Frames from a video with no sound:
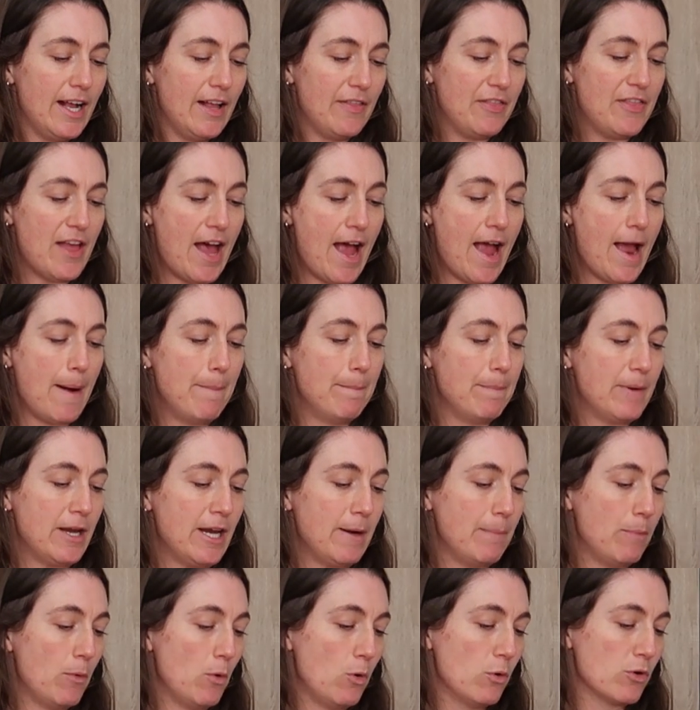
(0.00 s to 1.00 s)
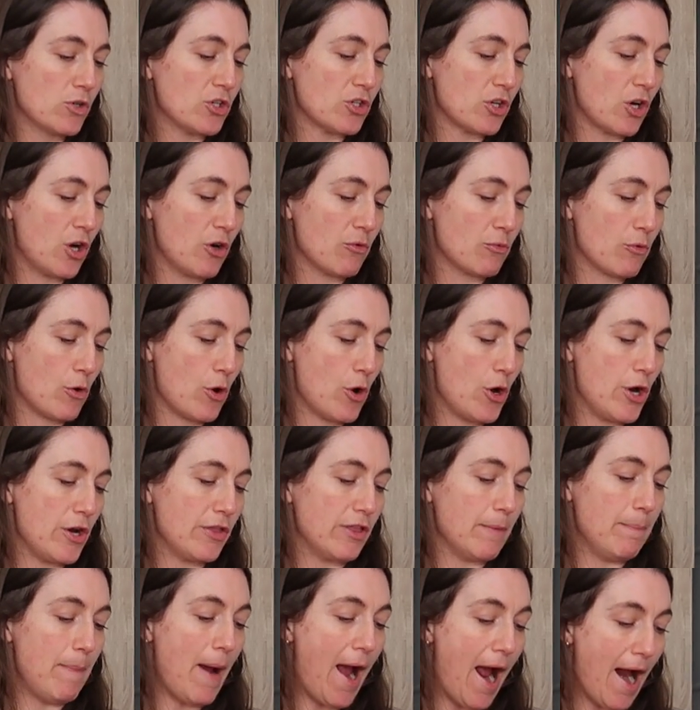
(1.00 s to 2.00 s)
that Pip also
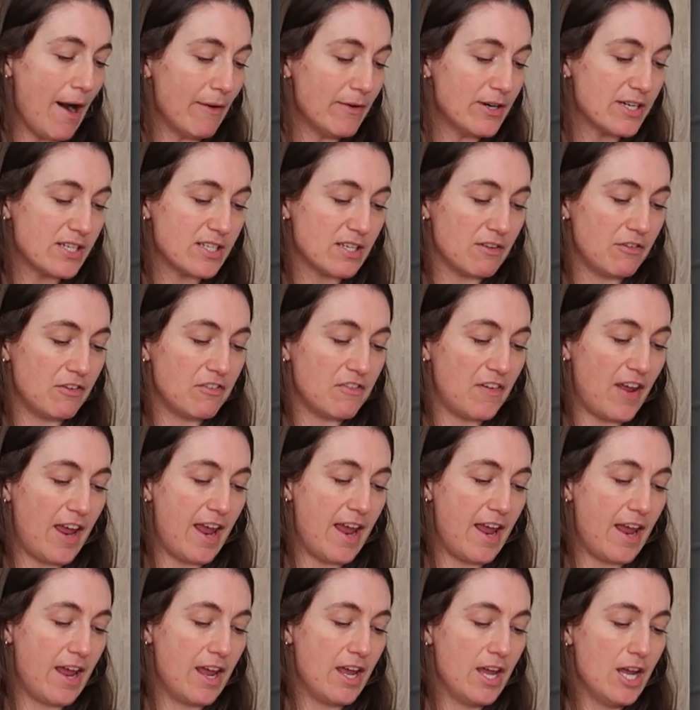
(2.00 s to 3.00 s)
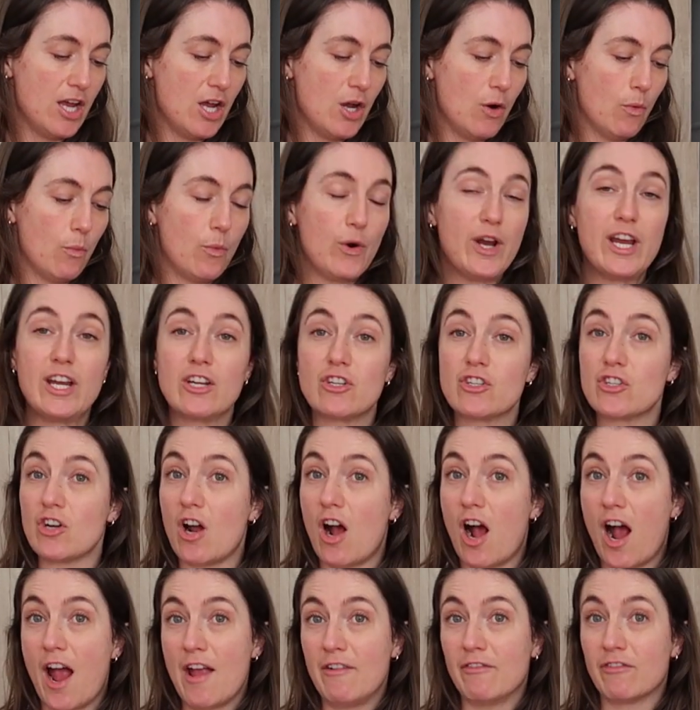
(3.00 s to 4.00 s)
wrote The Paris Affair, which
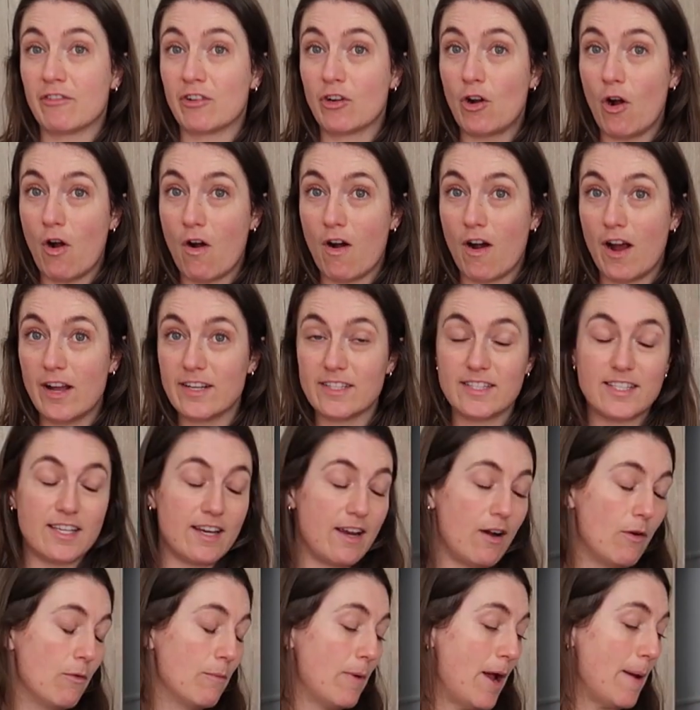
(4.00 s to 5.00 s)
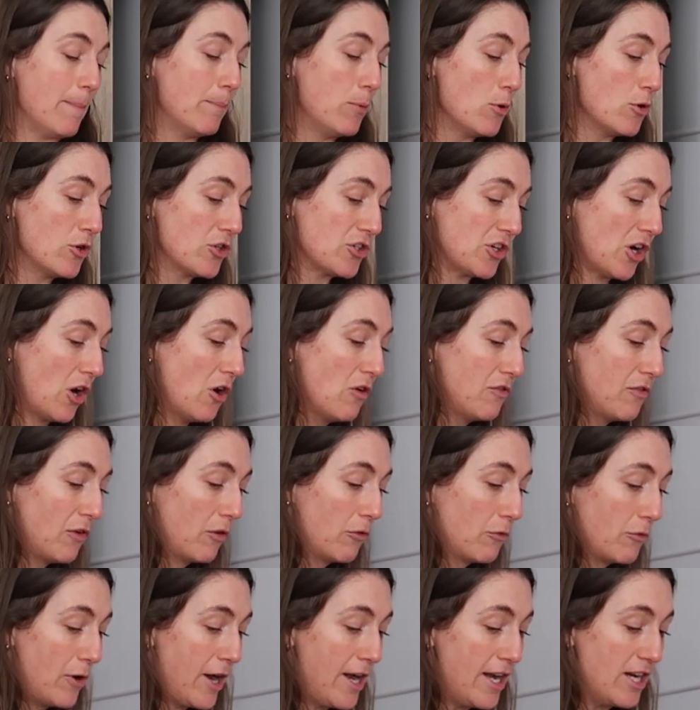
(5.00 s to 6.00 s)
I've got on my bookshelf
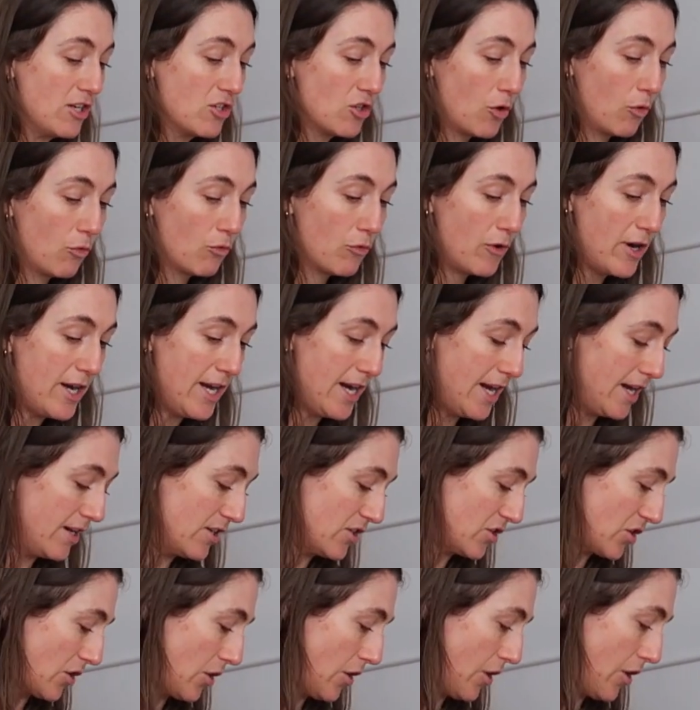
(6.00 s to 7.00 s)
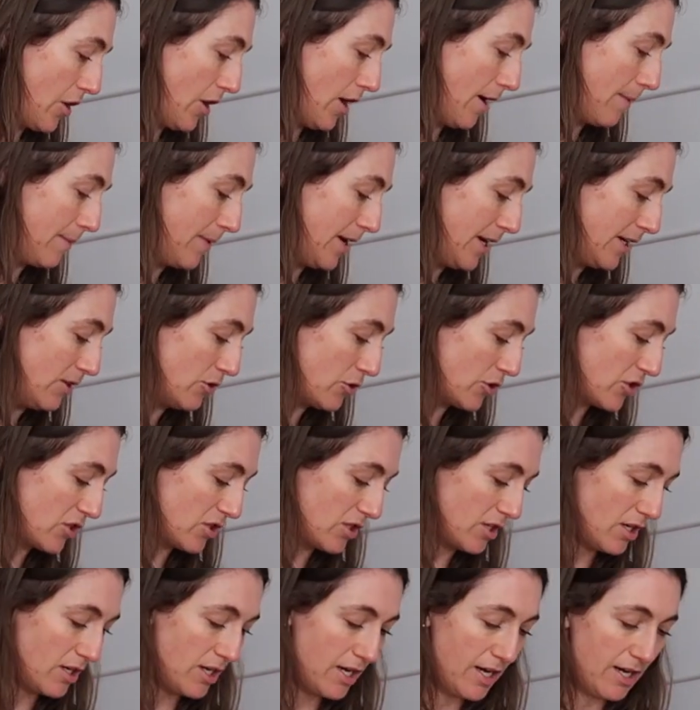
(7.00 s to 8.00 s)
ready to read. So I'm
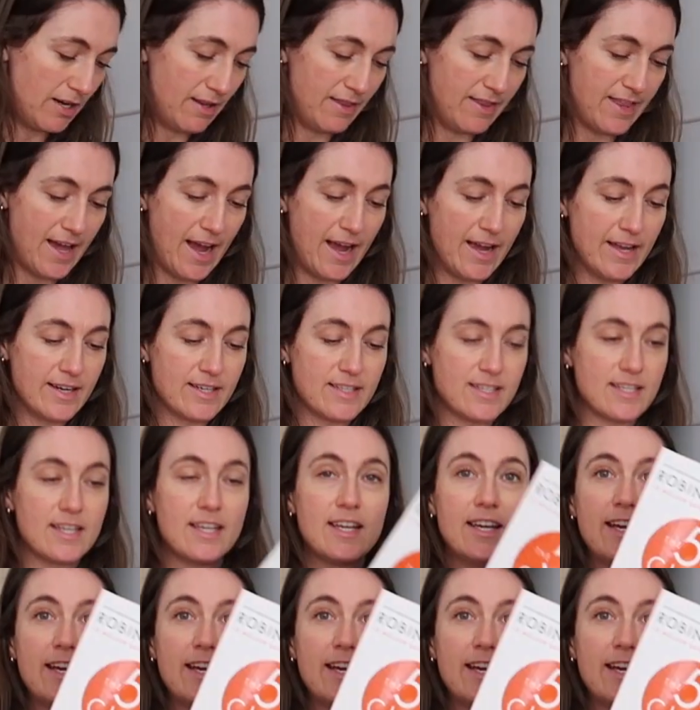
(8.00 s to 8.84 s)
interested in that.